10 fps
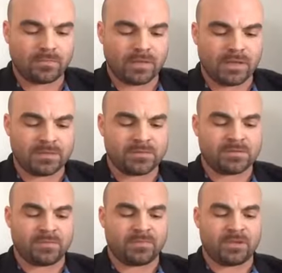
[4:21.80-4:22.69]
As of
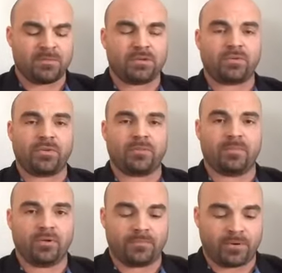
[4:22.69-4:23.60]
September the 20th,
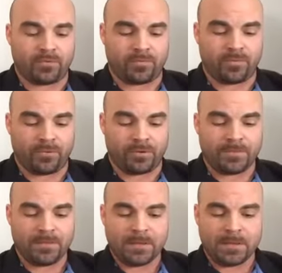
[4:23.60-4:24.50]
Bloomberg reported
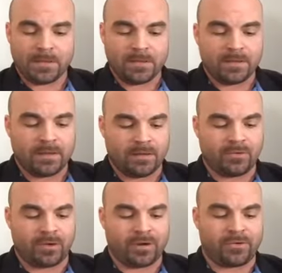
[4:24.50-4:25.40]
Hillary
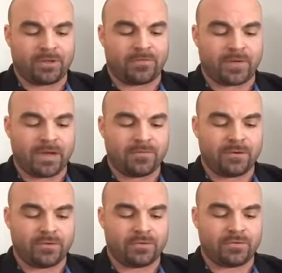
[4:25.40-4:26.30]
Clinton raised
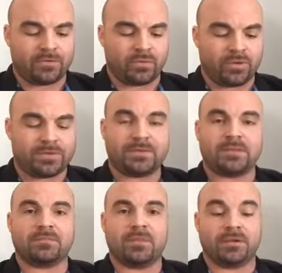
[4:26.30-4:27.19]

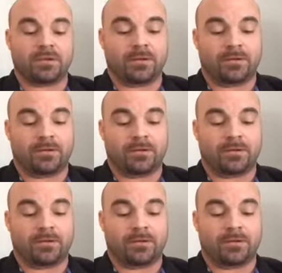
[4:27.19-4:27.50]
$526 million.